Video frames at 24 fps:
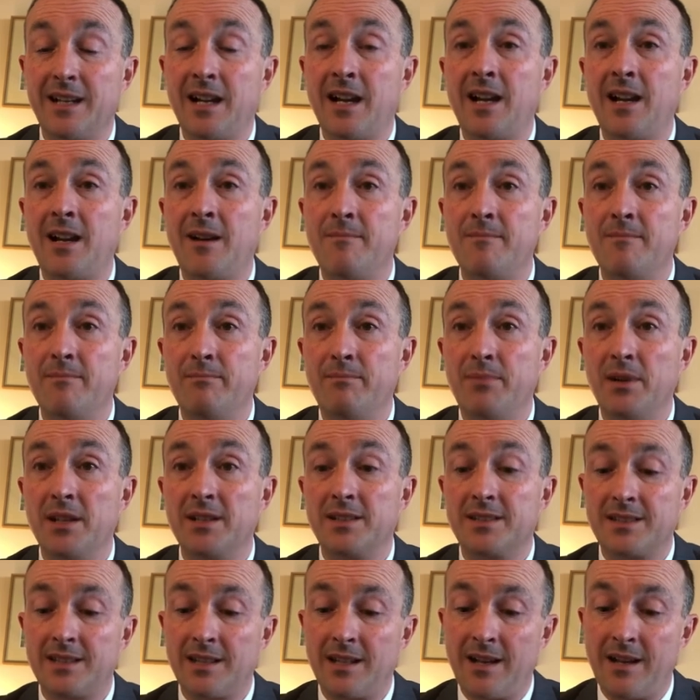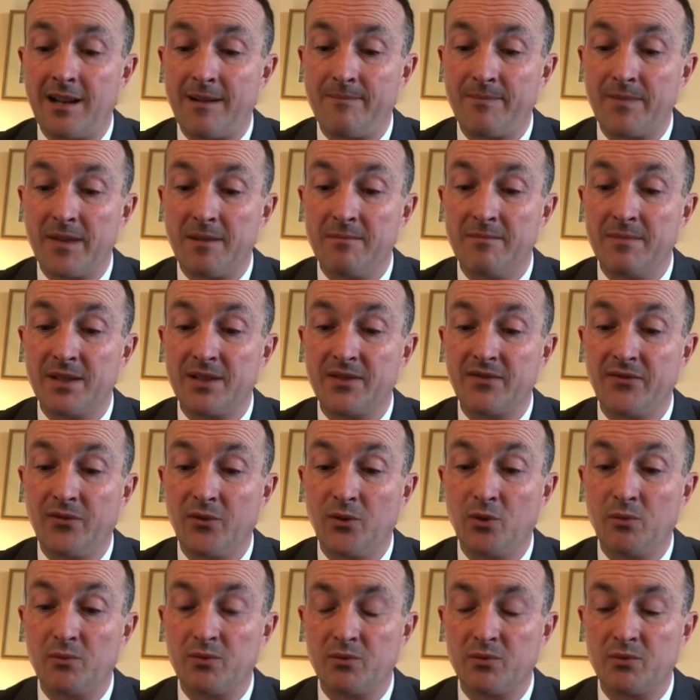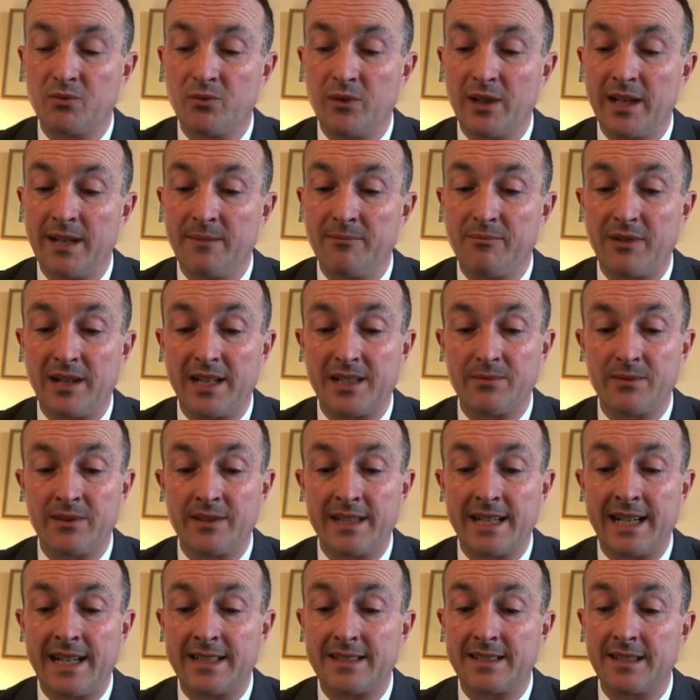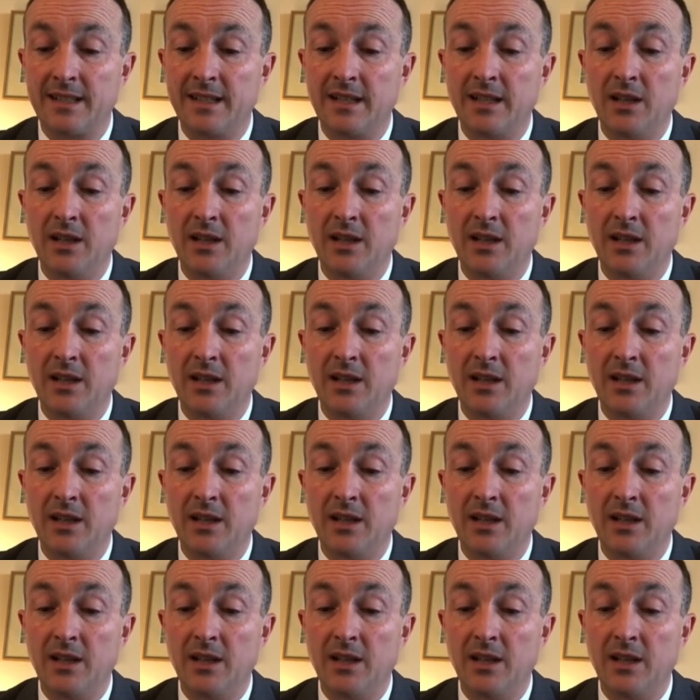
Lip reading: But Miss Forbes was really impressed with that.